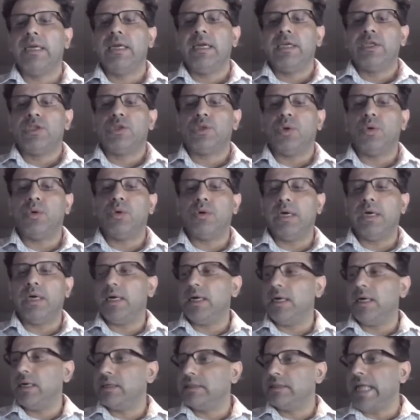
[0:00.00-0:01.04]
So
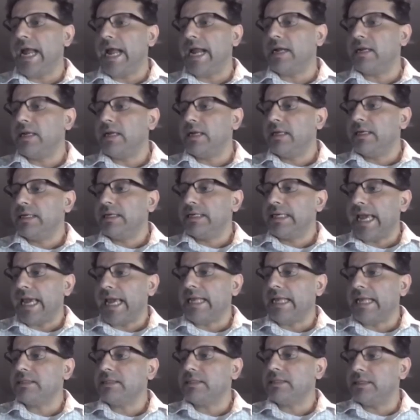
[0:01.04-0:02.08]
that
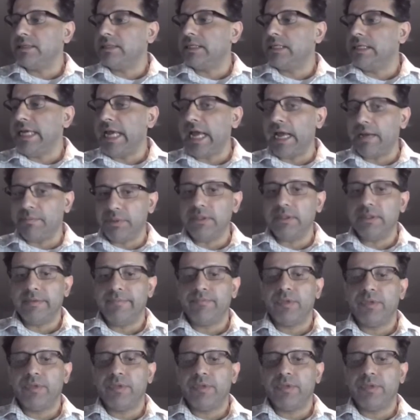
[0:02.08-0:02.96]
can certainly happen,